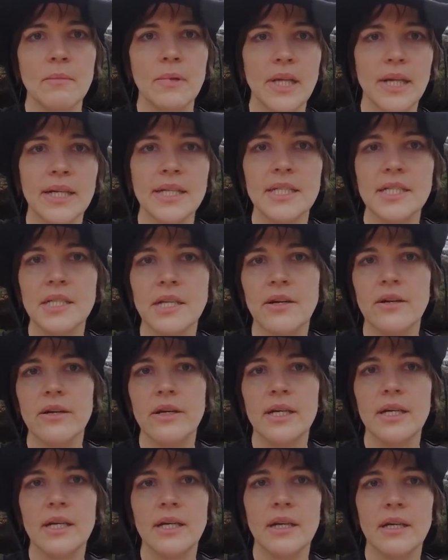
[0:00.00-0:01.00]

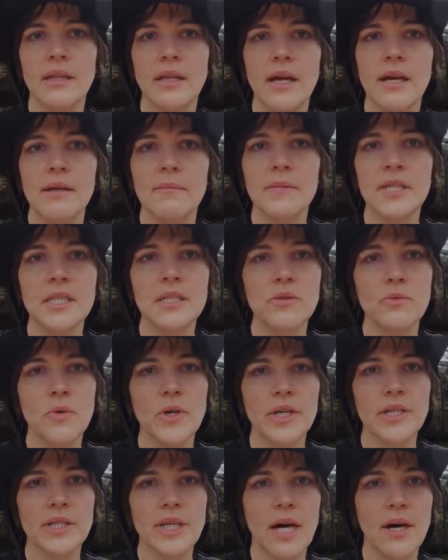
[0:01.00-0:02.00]
planetary alignments
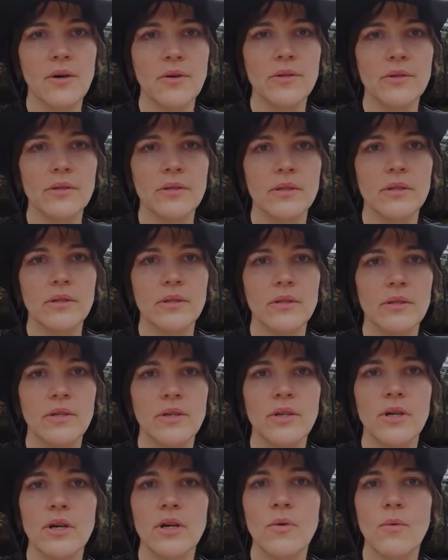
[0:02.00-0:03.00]
worked out.
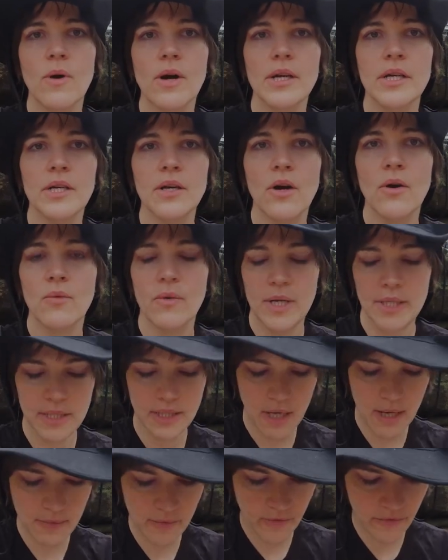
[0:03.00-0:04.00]
You're going to want to know what
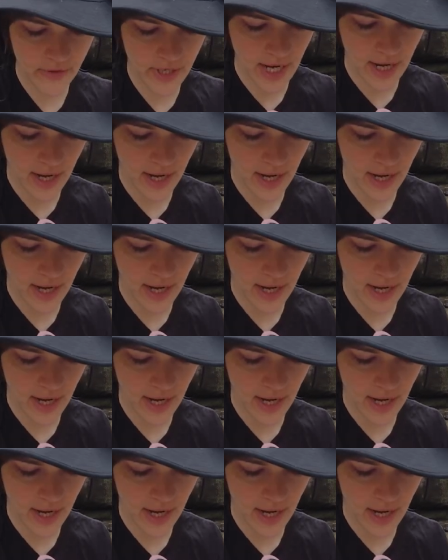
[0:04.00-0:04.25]
time of